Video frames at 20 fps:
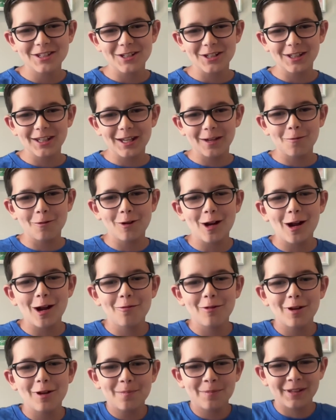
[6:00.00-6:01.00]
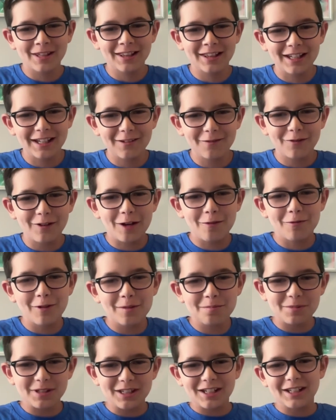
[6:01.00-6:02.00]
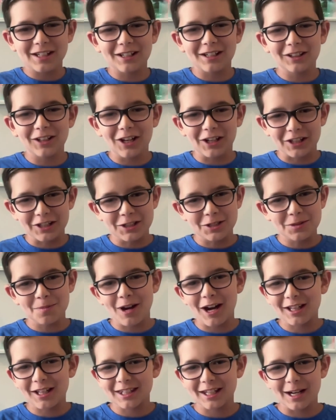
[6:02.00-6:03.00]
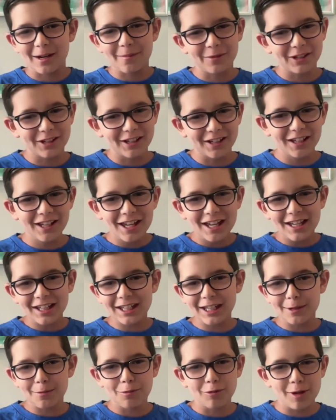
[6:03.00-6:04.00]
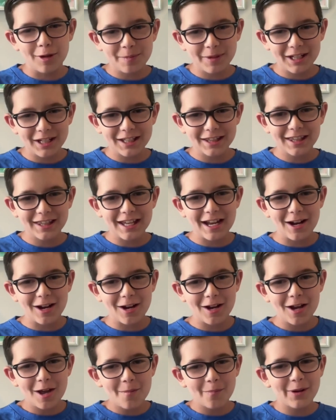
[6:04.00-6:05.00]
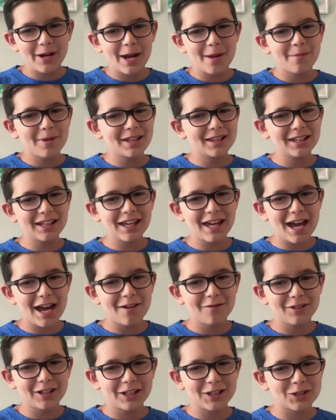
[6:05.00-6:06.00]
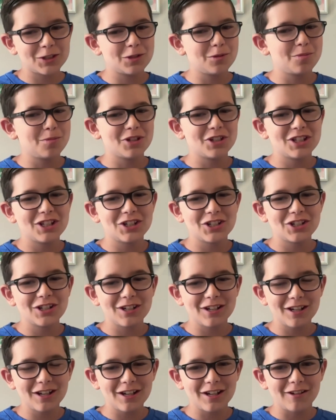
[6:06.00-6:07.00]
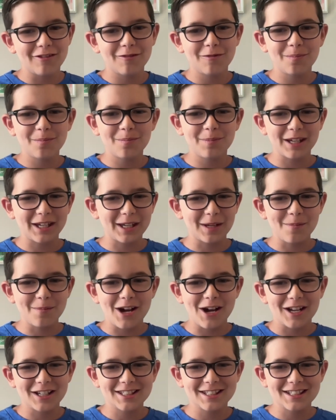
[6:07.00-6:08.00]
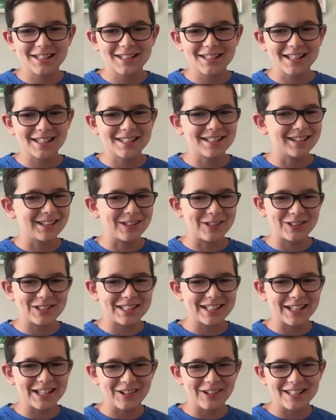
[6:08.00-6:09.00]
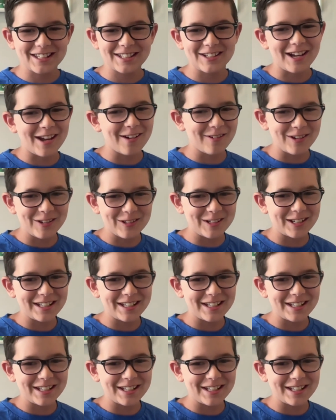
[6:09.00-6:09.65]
on like where I rip it. Like if I rip it in a lucky spot, then I'm gonna keep ripping it there. But I mainly have like a superstition of picking boxes. That's a little secret, so I won't.